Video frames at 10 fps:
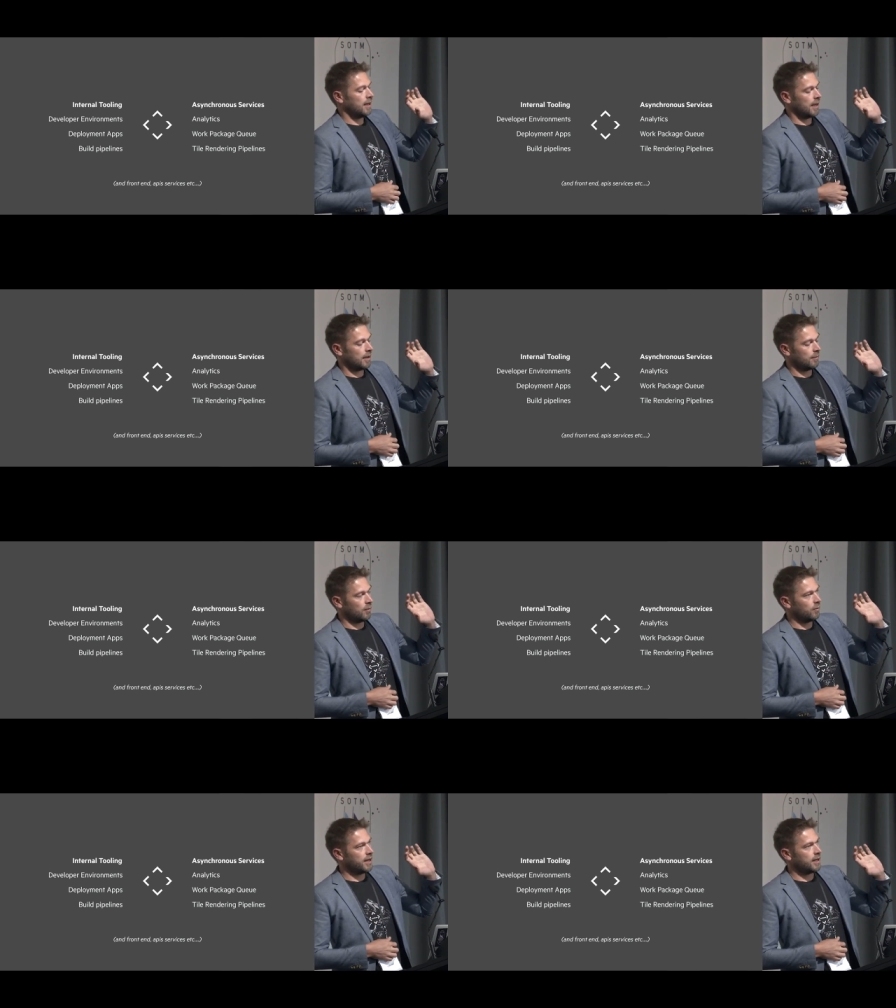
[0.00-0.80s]
um,
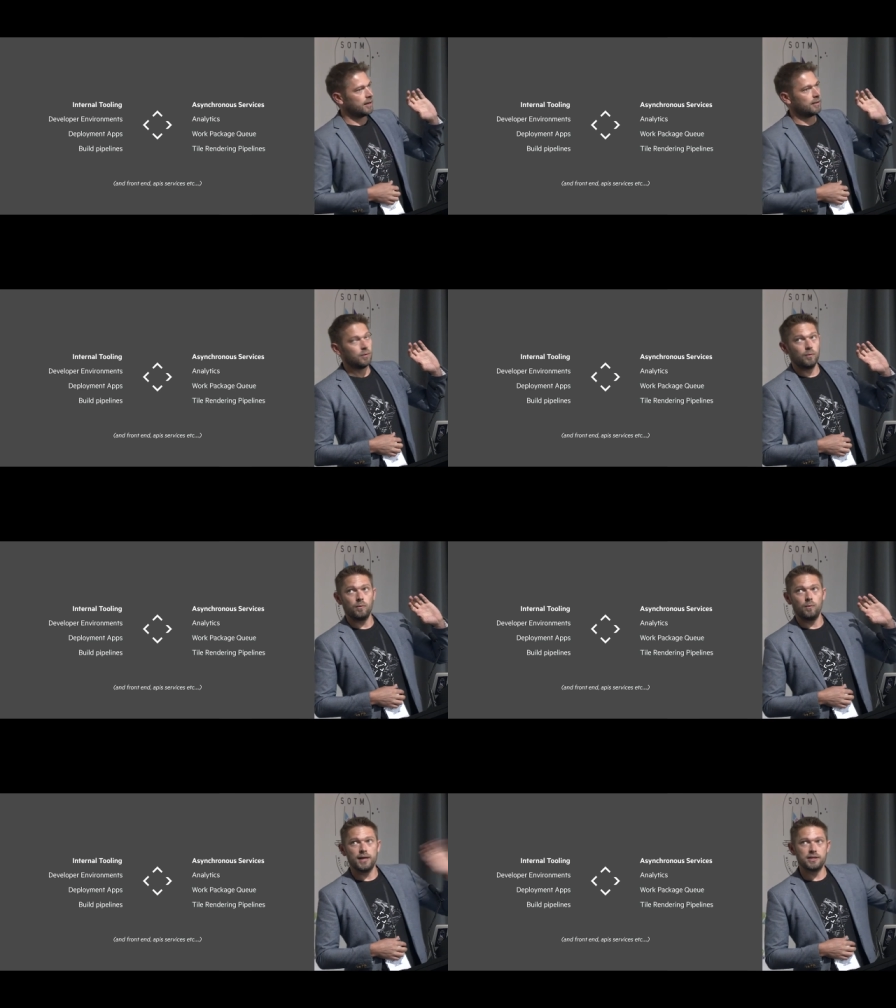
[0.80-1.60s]
when
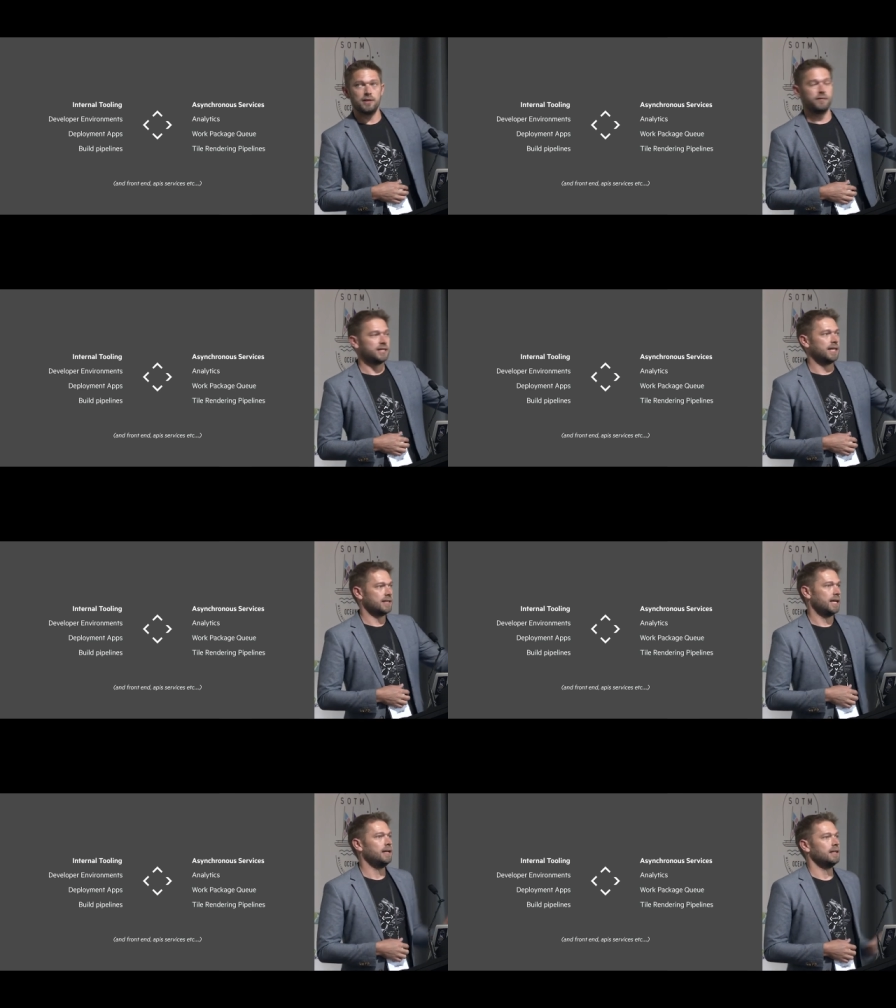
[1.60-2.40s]
one service
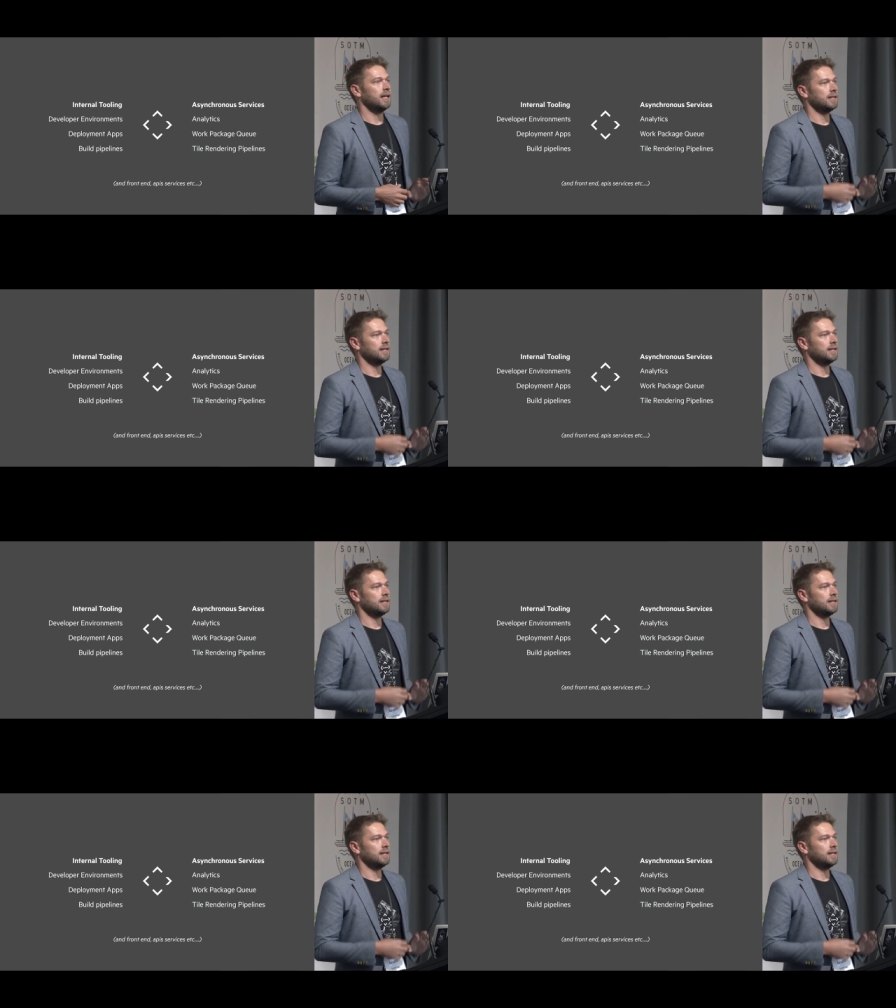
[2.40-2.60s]
gets hit,